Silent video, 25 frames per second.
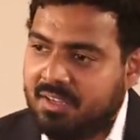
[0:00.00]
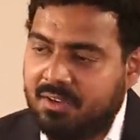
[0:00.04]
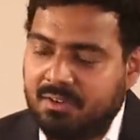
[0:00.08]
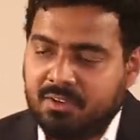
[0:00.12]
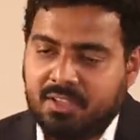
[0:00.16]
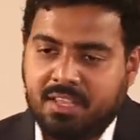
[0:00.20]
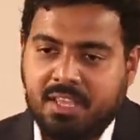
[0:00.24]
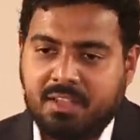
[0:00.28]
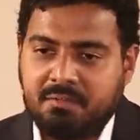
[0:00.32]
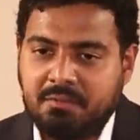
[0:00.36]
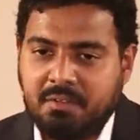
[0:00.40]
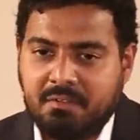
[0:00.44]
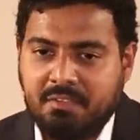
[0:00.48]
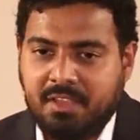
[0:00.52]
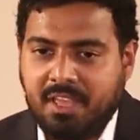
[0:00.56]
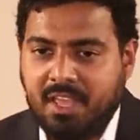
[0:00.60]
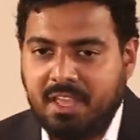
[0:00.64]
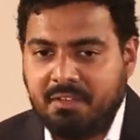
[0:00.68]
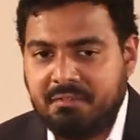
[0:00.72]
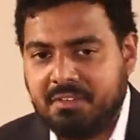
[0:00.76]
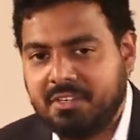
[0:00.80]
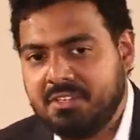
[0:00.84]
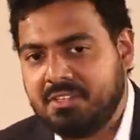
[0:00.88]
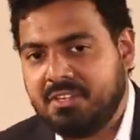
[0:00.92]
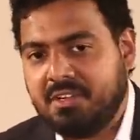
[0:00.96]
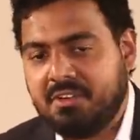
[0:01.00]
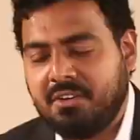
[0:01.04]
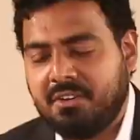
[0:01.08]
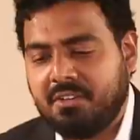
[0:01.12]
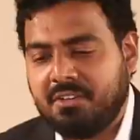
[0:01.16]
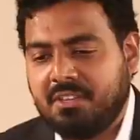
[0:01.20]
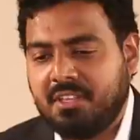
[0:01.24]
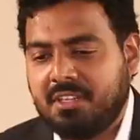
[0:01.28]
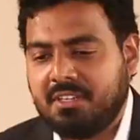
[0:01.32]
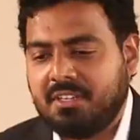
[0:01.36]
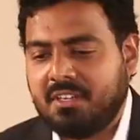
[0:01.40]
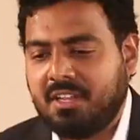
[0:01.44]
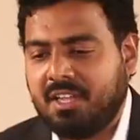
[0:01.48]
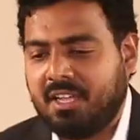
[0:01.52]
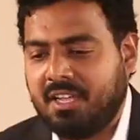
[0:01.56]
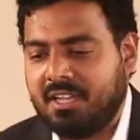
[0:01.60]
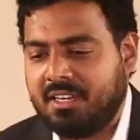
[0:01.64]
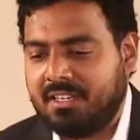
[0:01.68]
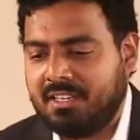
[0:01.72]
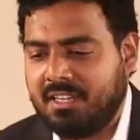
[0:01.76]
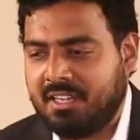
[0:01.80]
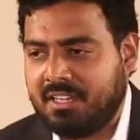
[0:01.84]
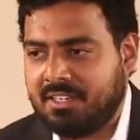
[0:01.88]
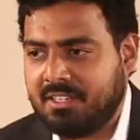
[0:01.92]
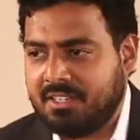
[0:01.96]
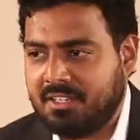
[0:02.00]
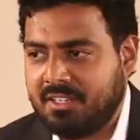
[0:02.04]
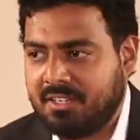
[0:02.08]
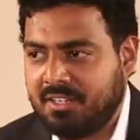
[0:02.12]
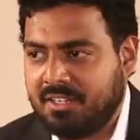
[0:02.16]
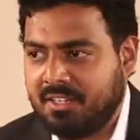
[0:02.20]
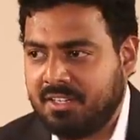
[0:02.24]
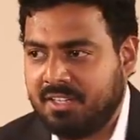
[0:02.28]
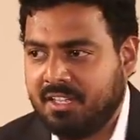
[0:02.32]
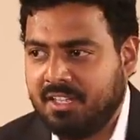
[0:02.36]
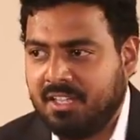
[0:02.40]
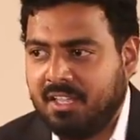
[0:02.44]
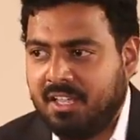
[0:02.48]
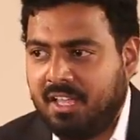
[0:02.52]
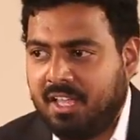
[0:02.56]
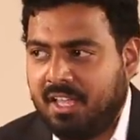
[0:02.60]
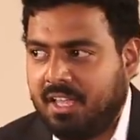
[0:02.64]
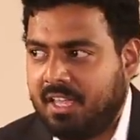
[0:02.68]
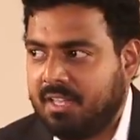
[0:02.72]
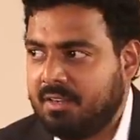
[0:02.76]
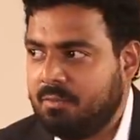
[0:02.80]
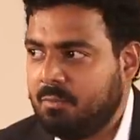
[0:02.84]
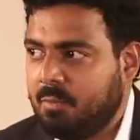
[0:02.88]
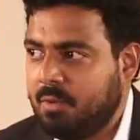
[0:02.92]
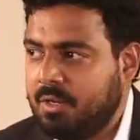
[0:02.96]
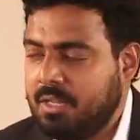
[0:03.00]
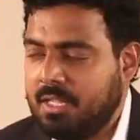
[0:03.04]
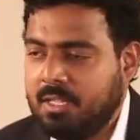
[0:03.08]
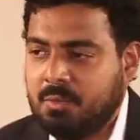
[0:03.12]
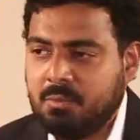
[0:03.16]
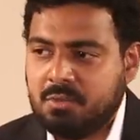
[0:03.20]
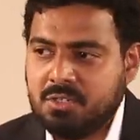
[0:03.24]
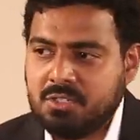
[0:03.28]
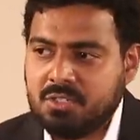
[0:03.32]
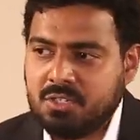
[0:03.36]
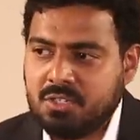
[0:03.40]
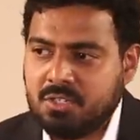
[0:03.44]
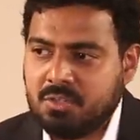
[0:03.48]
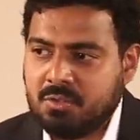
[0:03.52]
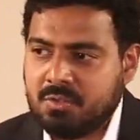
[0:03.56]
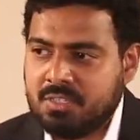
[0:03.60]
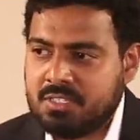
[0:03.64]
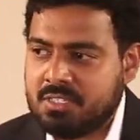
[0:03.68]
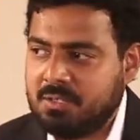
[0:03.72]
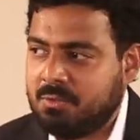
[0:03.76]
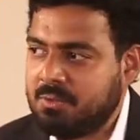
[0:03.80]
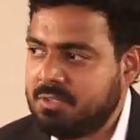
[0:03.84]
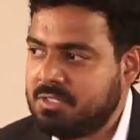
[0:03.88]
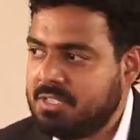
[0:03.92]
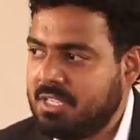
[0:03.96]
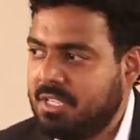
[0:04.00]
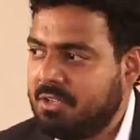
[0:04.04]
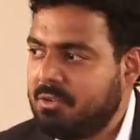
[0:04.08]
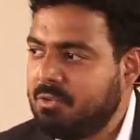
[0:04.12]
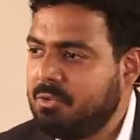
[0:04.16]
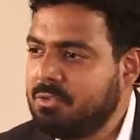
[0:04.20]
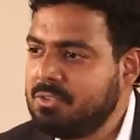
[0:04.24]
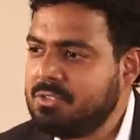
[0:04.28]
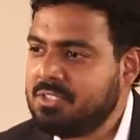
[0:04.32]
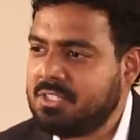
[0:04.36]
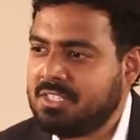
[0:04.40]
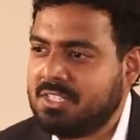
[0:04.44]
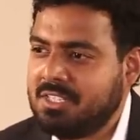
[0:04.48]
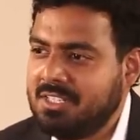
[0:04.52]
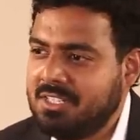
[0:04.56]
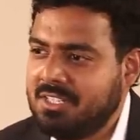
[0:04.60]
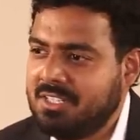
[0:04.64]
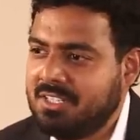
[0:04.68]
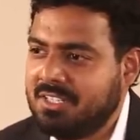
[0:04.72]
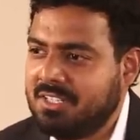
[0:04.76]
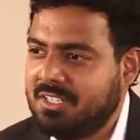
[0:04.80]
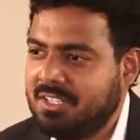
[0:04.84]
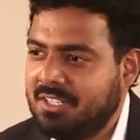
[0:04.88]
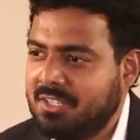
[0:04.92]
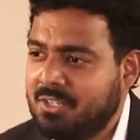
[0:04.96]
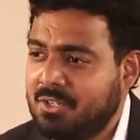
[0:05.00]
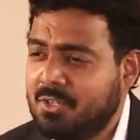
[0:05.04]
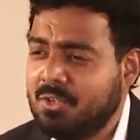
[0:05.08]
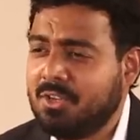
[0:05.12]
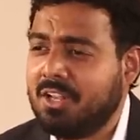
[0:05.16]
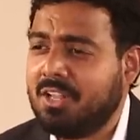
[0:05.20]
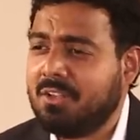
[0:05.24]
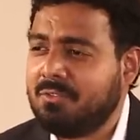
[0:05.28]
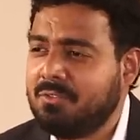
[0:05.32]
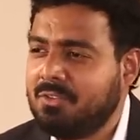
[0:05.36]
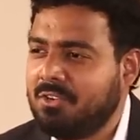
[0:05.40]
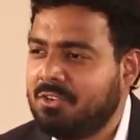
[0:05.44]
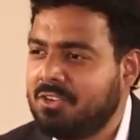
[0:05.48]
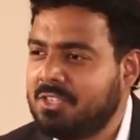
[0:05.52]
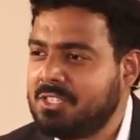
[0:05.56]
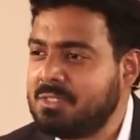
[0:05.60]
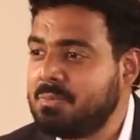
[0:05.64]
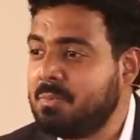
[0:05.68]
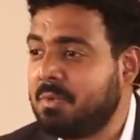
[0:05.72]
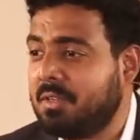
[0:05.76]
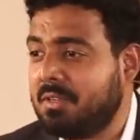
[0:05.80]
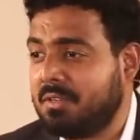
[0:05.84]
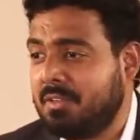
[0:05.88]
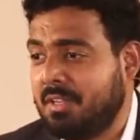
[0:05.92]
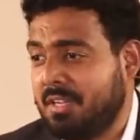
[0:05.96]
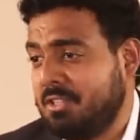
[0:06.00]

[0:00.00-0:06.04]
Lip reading: Okay, and we were having dinner that night, and what he would do is he would say, Rosie, do you love your husband?